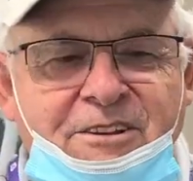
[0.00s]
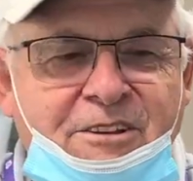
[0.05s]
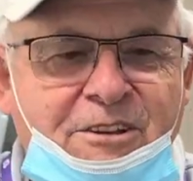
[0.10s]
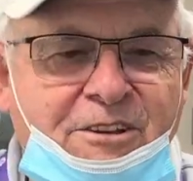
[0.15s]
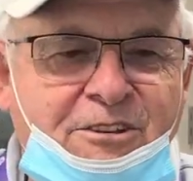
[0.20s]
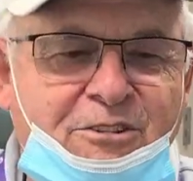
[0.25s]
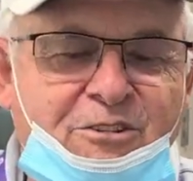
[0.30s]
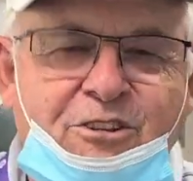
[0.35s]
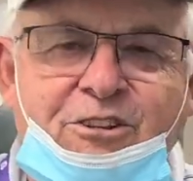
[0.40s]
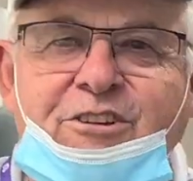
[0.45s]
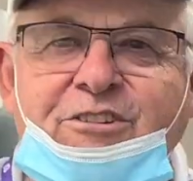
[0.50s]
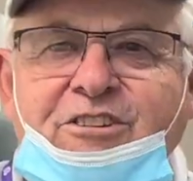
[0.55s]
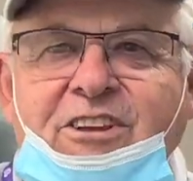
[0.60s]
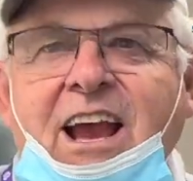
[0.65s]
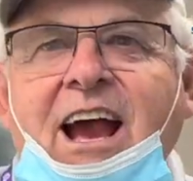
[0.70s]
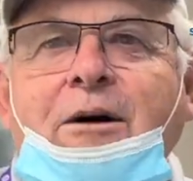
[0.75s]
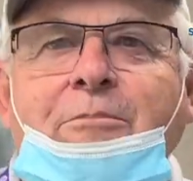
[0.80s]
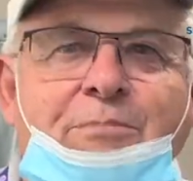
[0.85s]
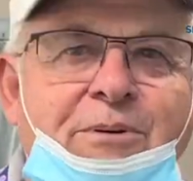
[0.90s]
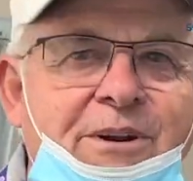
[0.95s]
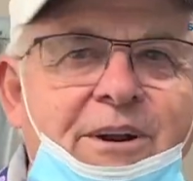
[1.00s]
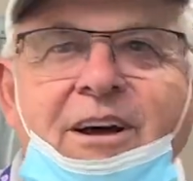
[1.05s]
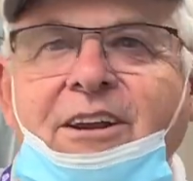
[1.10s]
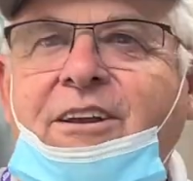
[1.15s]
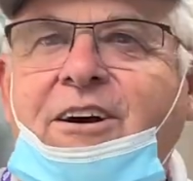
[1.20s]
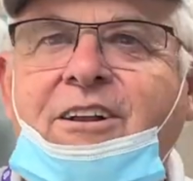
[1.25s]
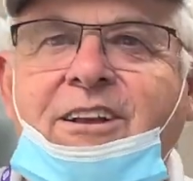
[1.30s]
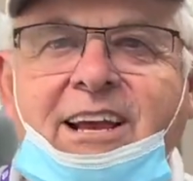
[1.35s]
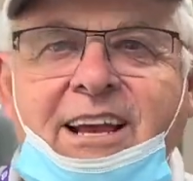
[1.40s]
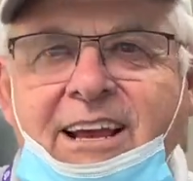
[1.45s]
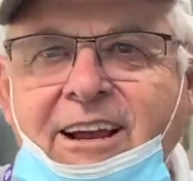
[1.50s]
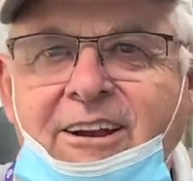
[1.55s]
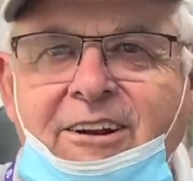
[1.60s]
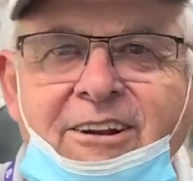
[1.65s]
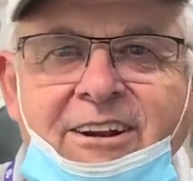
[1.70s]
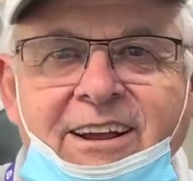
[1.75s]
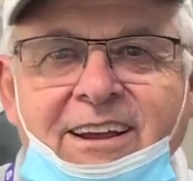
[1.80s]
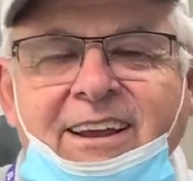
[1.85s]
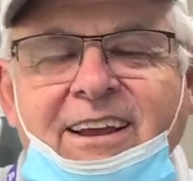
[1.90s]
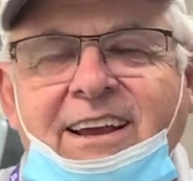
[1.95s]
so the scout put on all
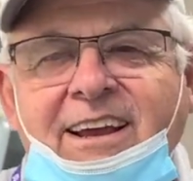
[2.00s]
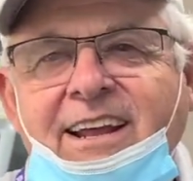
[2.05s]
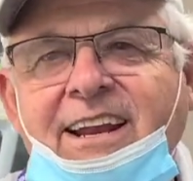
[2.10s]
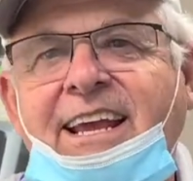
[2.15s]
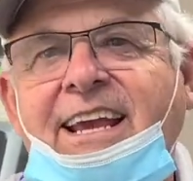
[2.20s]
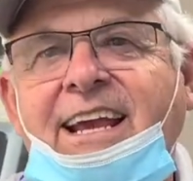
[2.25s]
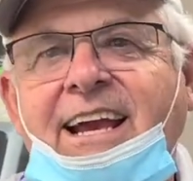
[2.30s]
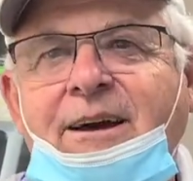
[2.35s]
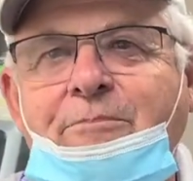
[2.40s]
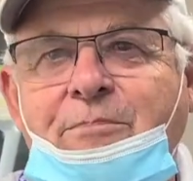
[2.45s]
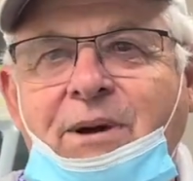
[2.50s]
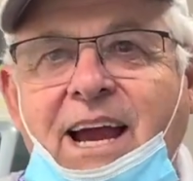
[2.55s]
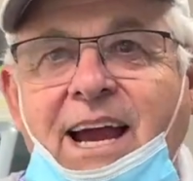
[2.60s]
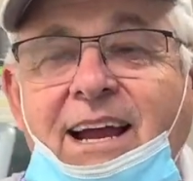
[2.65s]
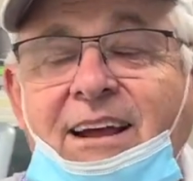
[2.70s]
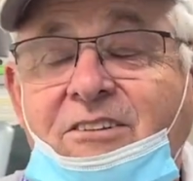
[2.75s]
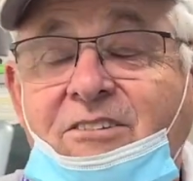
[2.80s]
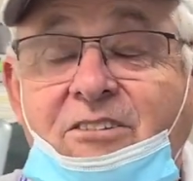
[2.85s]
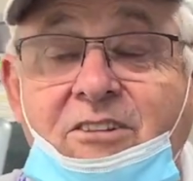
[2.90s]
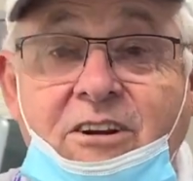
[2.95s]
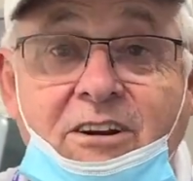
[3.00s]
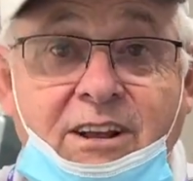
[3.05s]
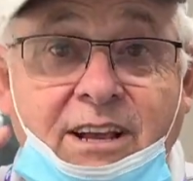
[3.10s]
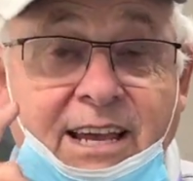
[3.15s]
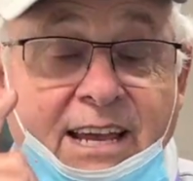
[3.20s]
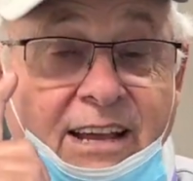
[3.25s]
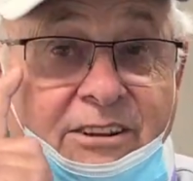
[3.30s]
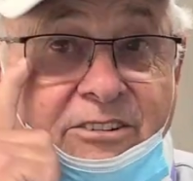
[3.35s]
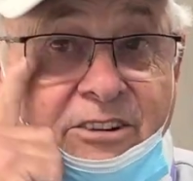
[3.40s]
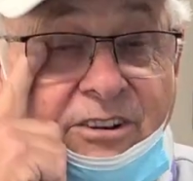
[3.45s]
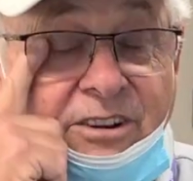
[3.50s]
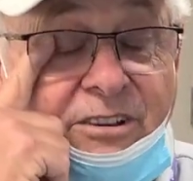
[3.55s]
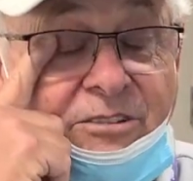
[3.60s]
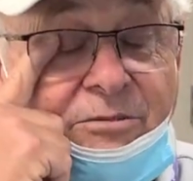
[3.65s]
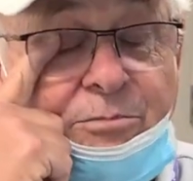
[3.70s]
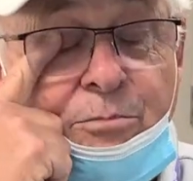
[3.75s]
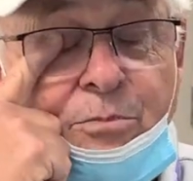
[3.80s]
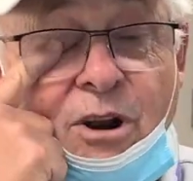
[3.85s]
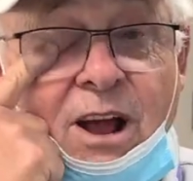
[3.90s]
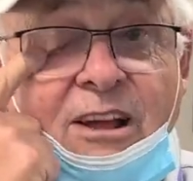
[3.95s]
gear, and he got back and started catching these
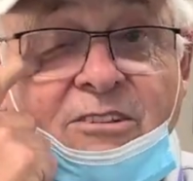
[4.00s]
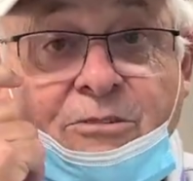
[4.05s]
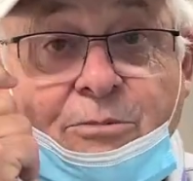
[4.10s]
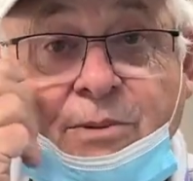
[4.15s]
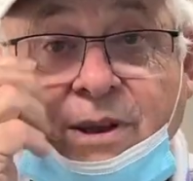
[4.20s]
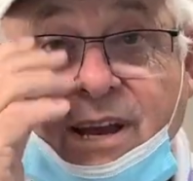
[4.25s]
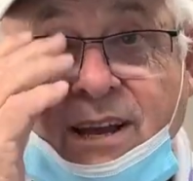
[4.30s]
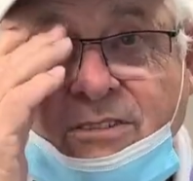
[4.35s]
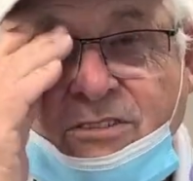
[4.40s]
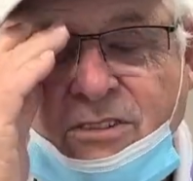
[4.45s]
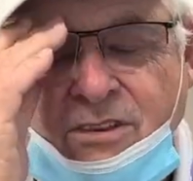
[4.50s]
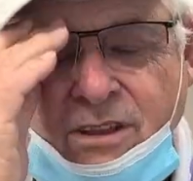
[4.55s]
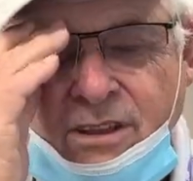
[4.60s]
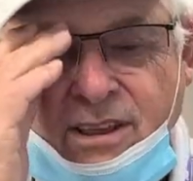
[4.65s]
prospects,